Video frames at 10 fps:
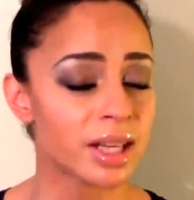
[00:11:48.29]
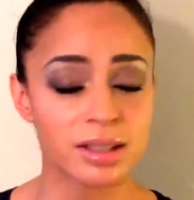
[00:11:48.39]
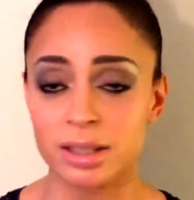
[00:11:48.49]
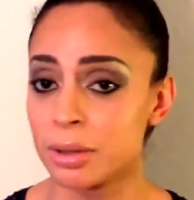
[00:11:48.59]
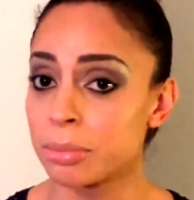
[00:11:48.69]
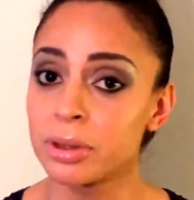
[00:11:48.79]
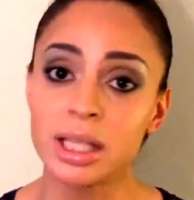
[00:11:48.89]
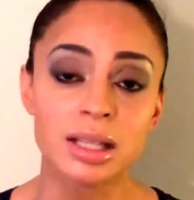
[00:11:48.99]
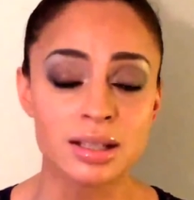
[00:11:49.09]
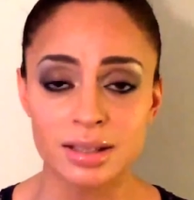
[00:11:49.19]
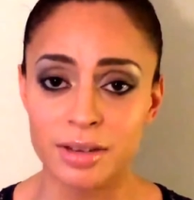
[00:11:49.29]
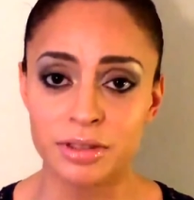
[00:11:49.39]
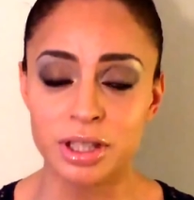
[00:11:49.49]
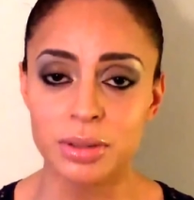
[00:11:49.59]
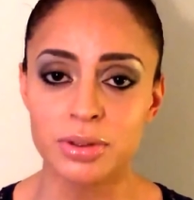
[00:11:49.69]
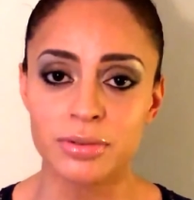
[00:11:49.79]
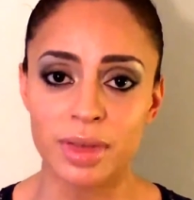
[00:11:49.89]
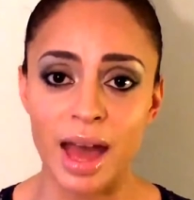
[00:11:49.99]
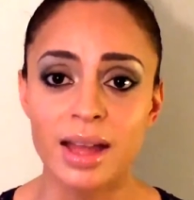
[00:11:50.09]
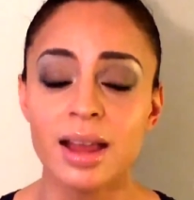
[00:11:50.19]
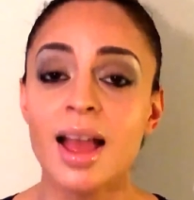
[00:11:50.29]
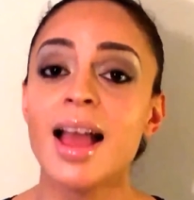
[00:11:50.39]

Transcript: it's completely safe to use for that.